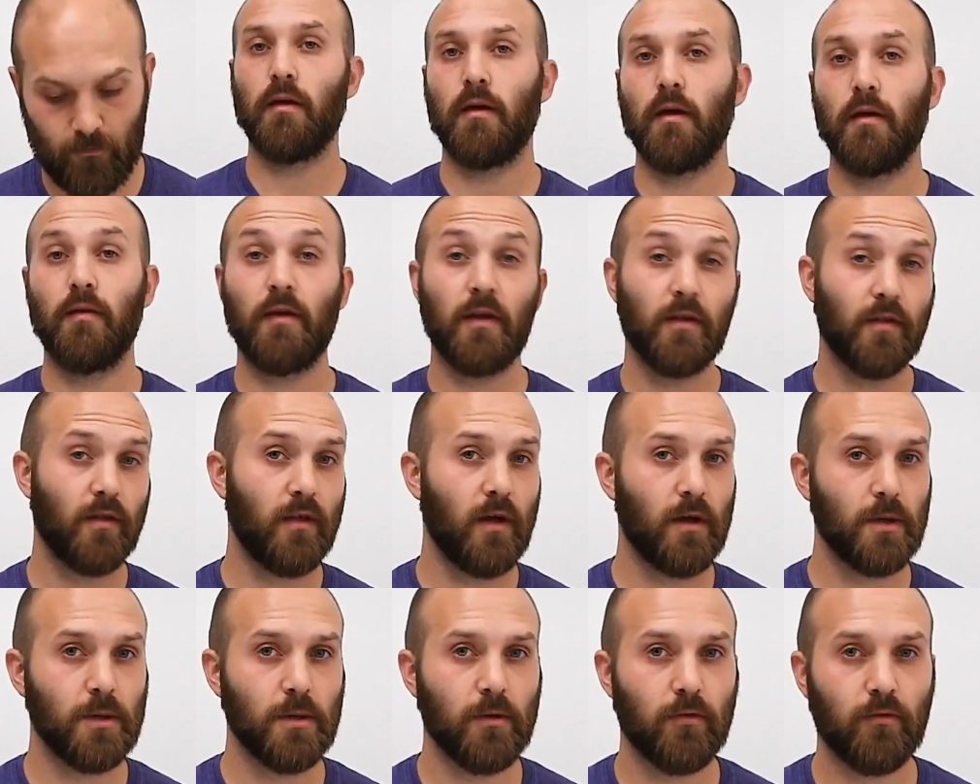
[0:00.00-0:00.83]
And that's
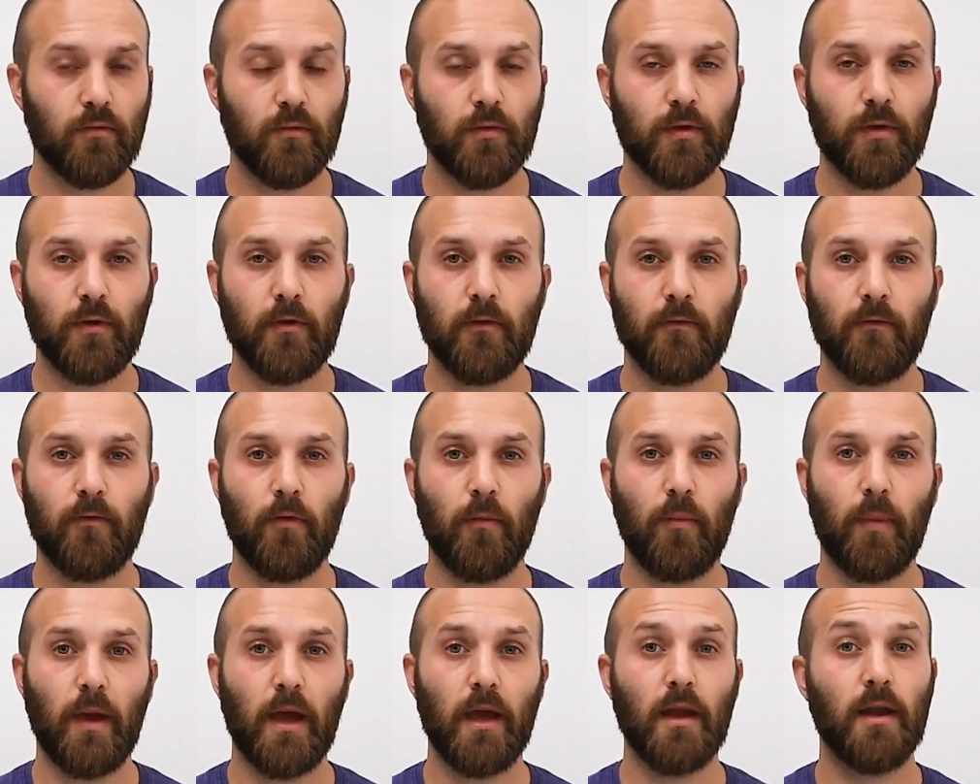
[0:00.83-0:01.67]
not just reserved
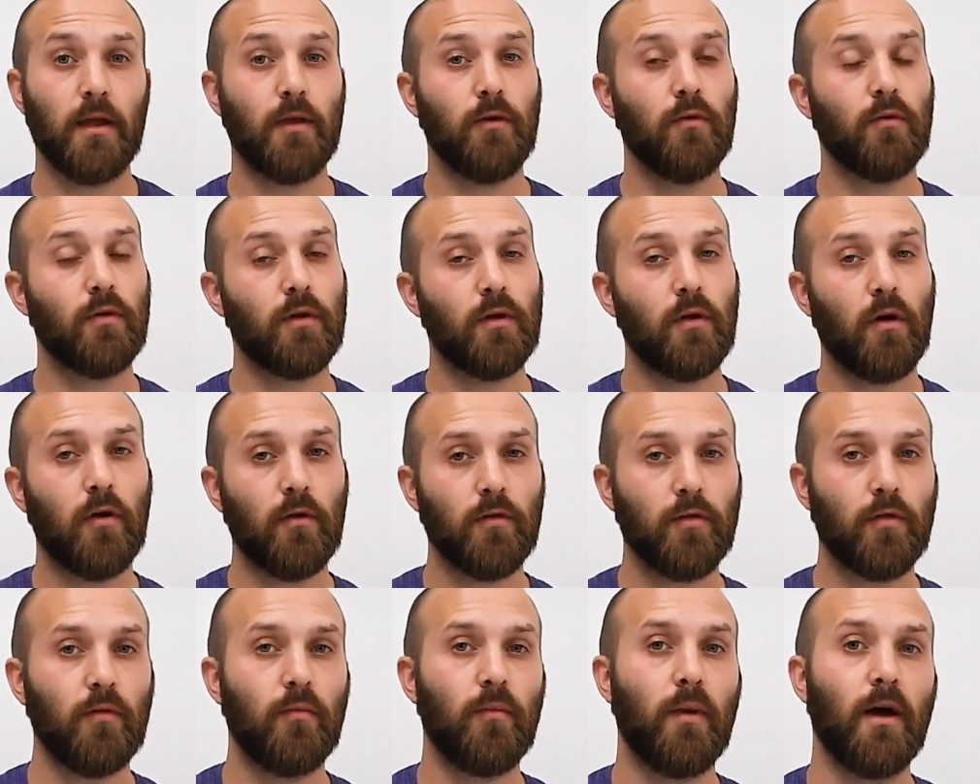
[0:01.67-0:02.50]
for panning. You can
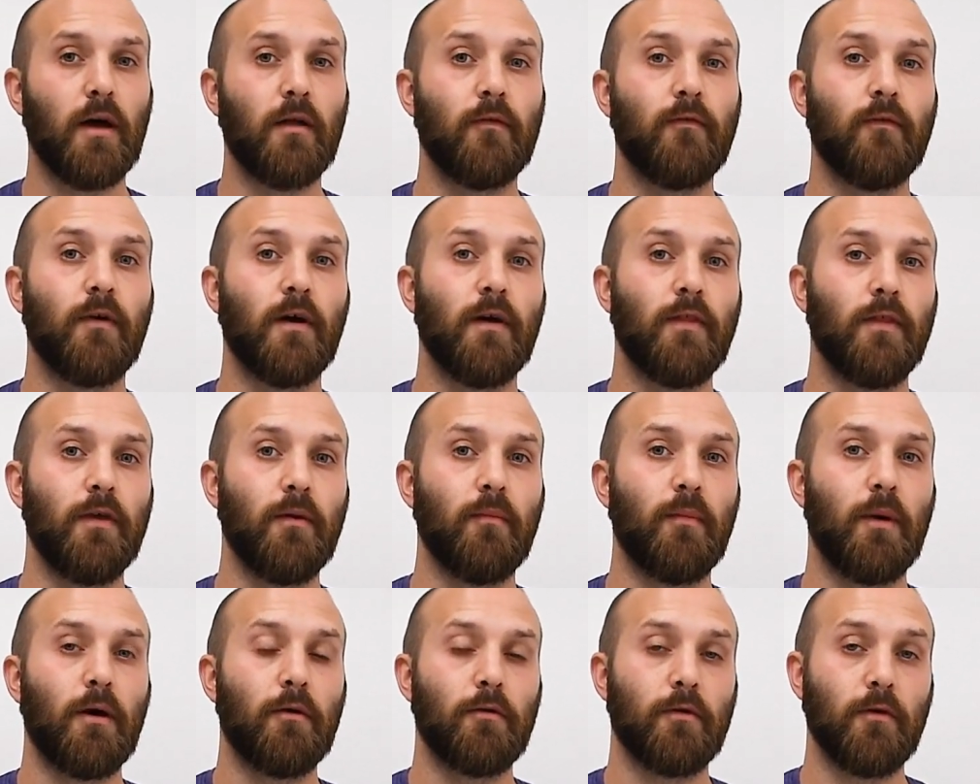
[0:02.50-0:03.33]
also modify the
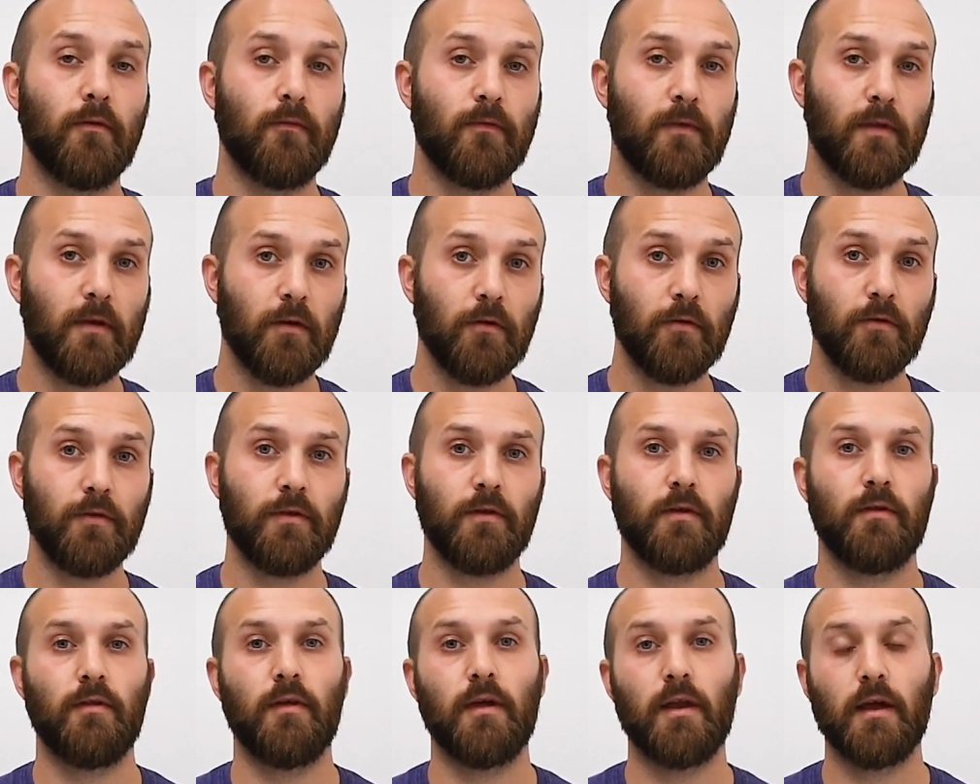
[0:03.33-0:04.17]
amount of
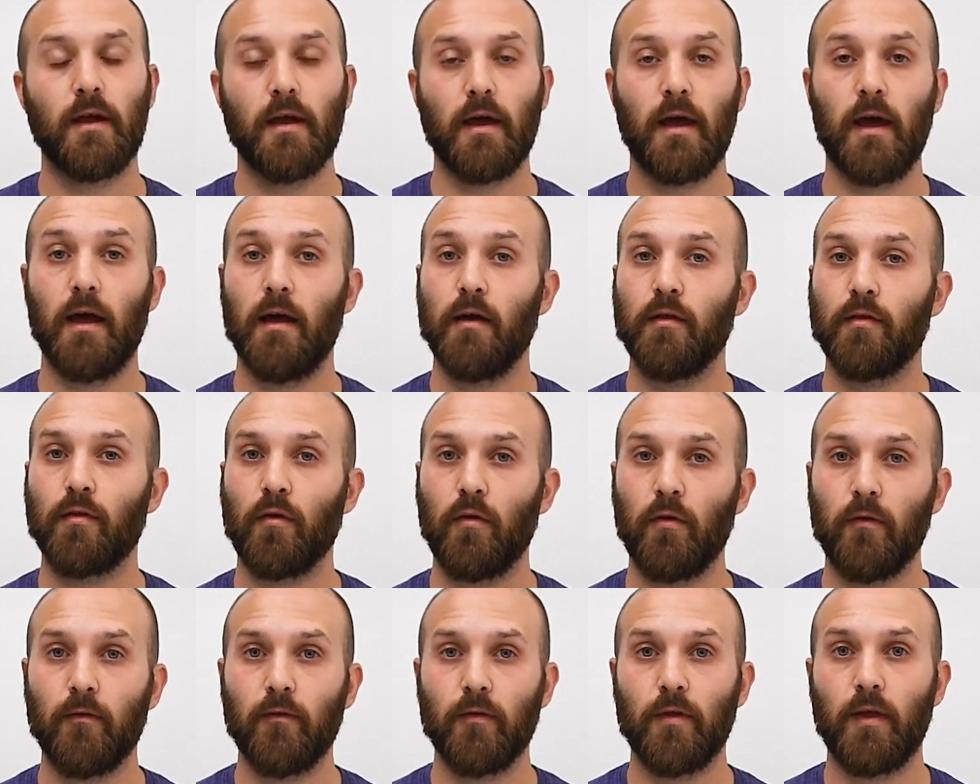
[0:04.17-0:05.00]
tilt that it has
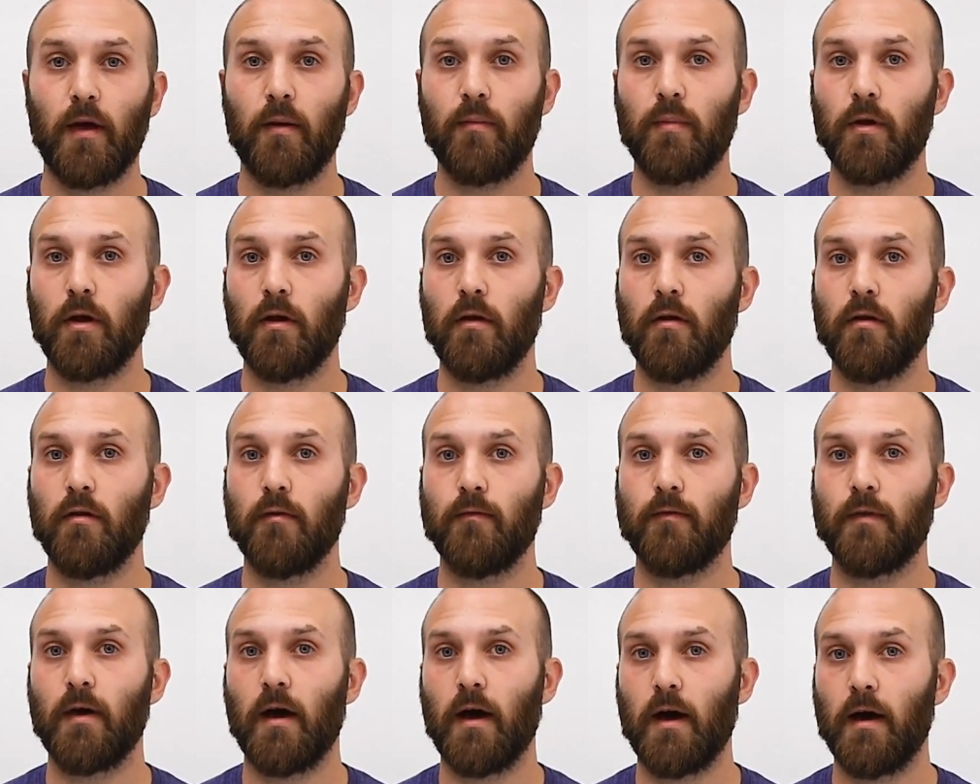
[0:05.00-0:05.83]
over that period
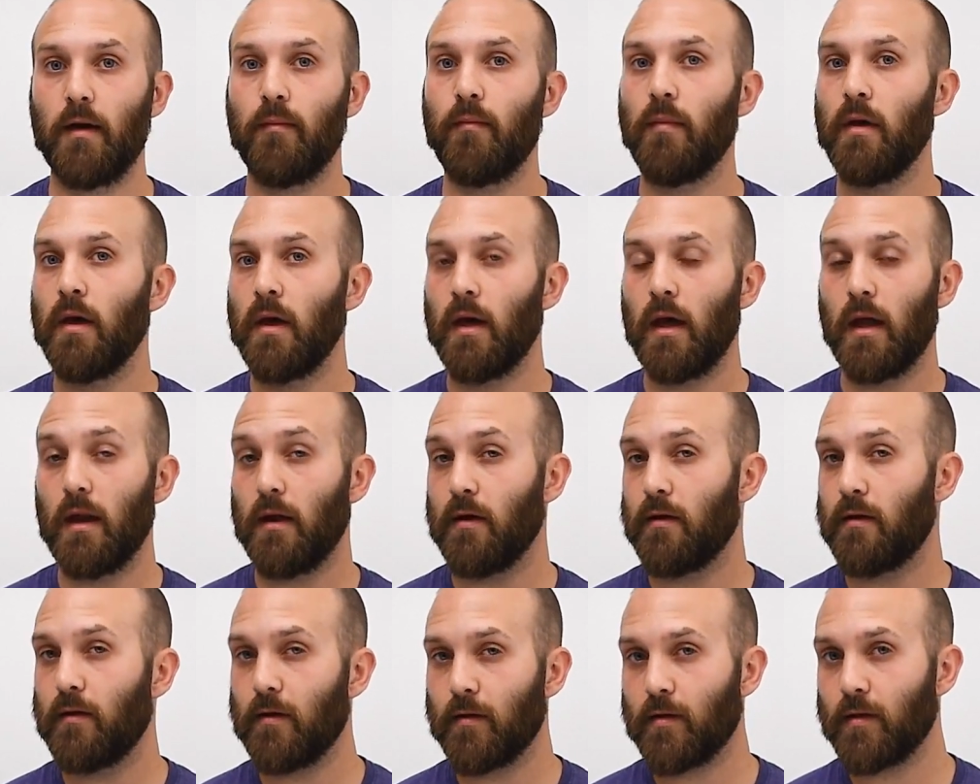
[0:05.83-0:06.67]
of time, and
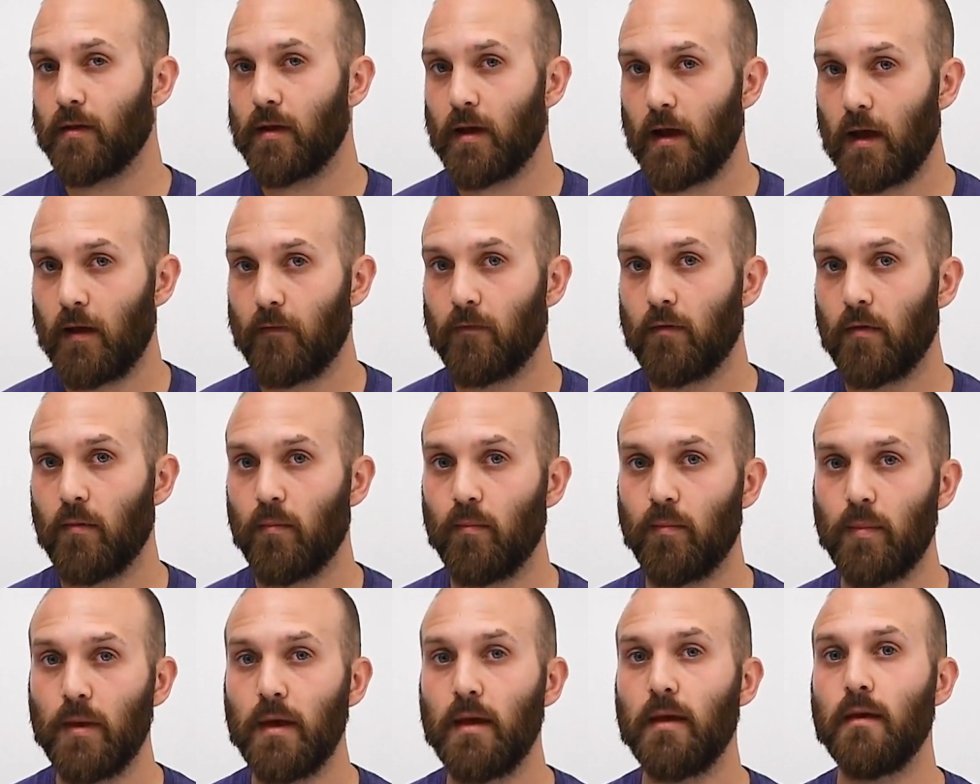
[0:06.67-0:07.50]
it doesn't have to
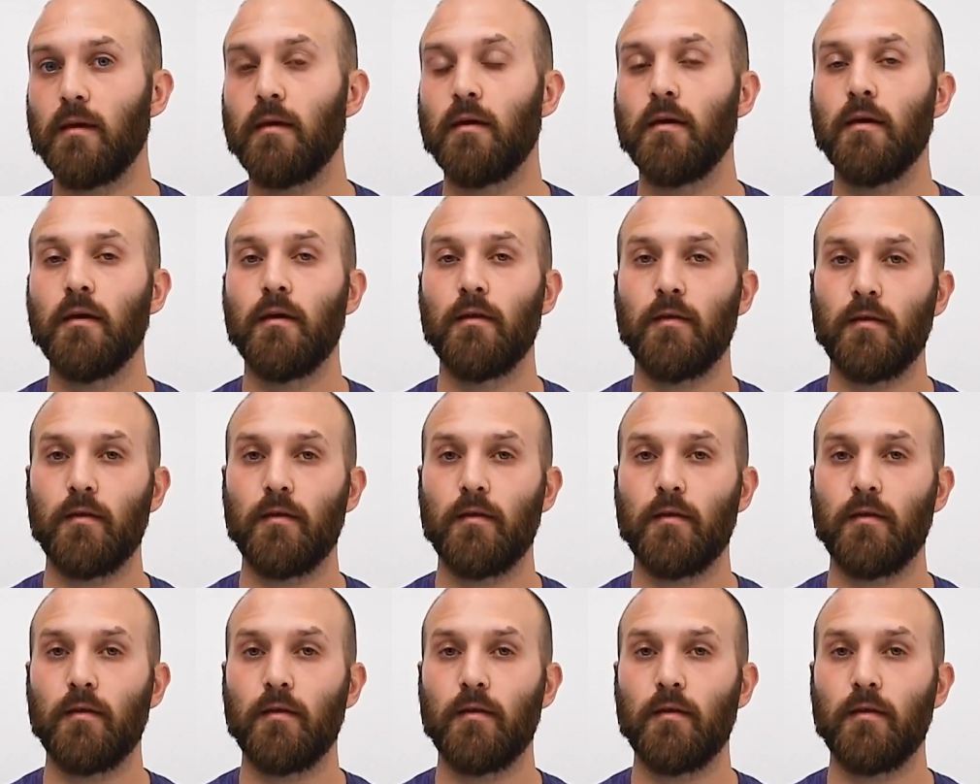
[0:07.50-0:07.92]
be